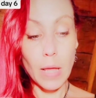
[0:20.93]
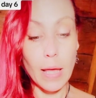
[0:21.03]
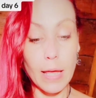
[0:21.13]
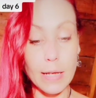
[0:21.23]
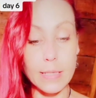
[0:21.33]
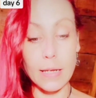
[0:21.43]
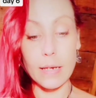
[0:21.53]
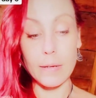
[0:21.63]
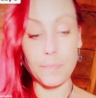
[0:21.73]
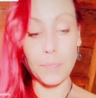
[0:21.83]
And I said
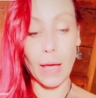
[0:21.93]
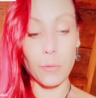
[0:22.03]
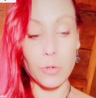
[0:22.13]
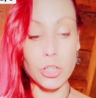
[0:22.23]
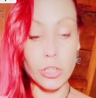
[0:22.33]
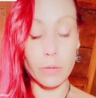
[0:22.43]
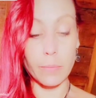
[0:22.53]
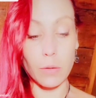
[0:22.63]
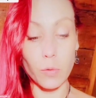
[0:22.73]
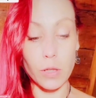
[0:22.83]
I would share
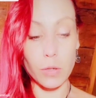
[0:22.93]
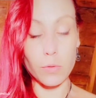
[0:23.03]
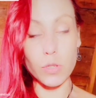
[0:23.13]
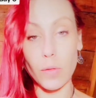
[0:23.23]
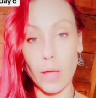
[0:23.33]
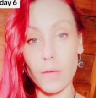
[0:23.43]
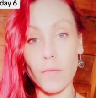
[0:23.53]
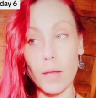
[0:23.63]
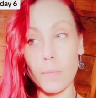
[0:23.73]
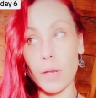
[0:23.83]
mine with you so that if
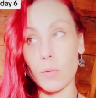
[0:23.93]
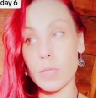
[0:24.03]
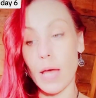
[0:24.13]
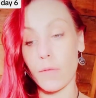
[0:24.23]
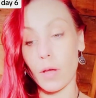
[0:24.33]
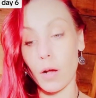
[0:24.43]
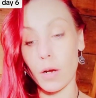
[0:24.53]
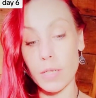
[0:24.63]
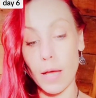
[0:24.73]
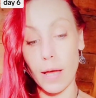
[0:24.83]
anybody was having a
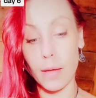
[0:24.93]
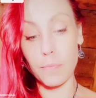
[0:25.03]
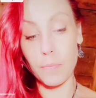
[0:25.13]
hard time